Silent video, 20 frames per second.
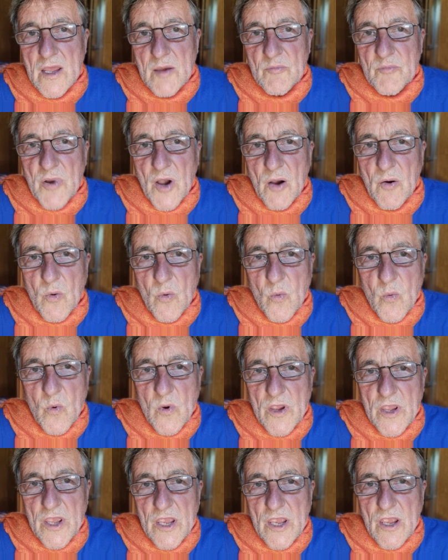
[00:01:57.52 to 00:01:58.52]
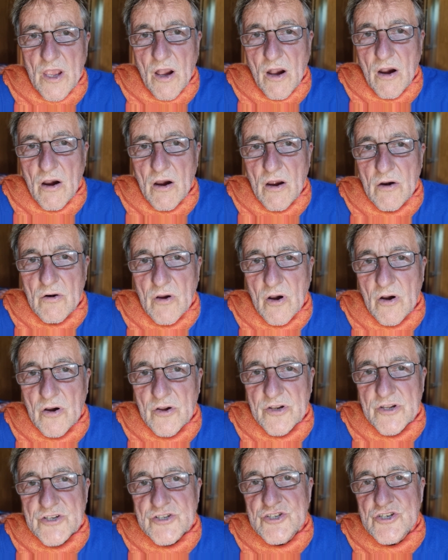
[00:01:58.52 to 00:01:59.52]
but we are
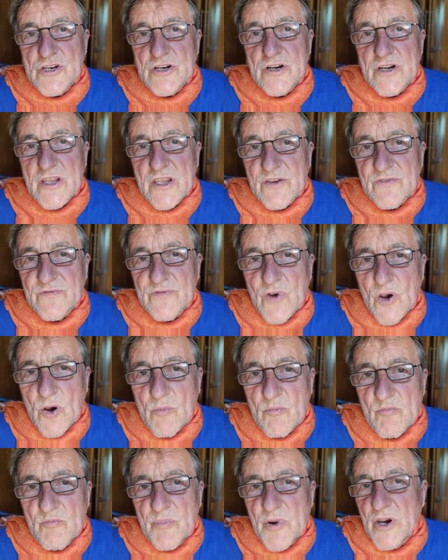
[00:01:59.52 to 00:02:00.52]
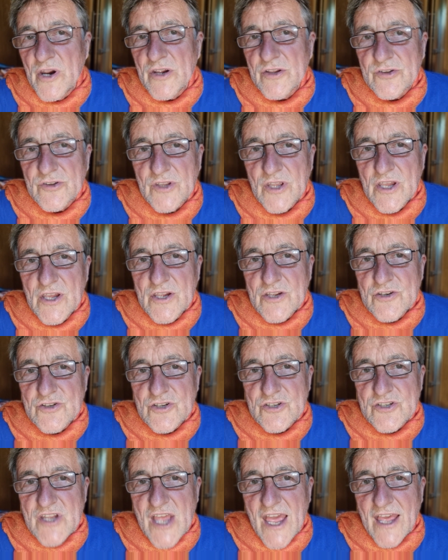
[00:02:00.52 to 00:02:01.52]
on a journey from birth to
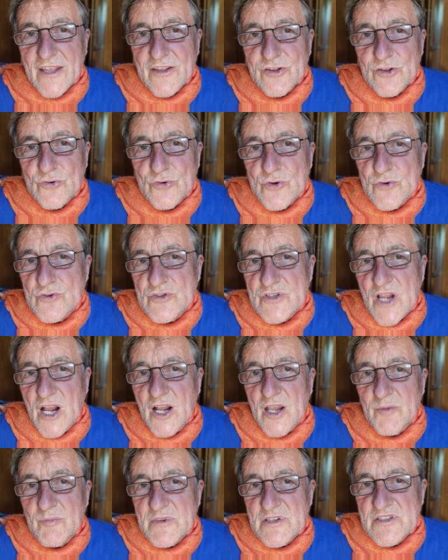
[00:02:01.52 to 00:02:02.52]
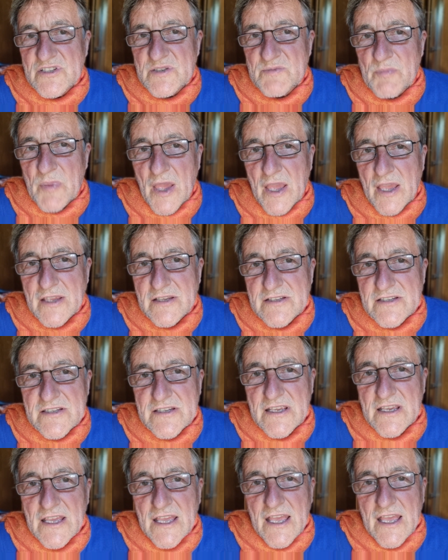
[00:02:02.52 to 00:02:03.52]
death through time and space.
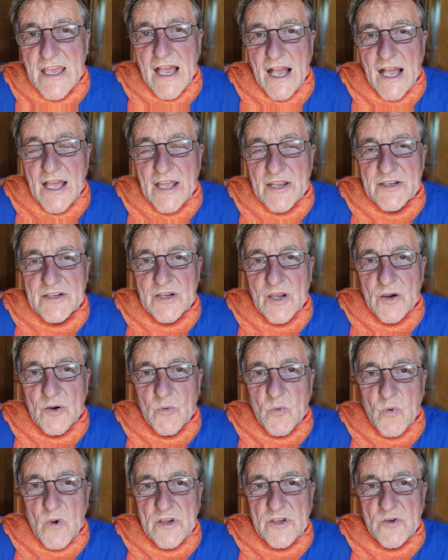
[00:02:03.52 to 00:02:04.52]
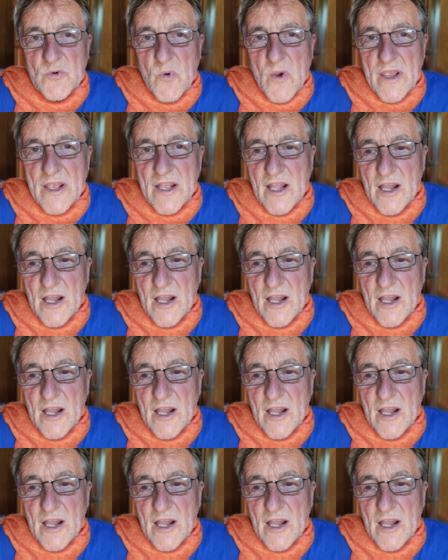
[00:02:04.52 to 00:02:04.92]
And when you wake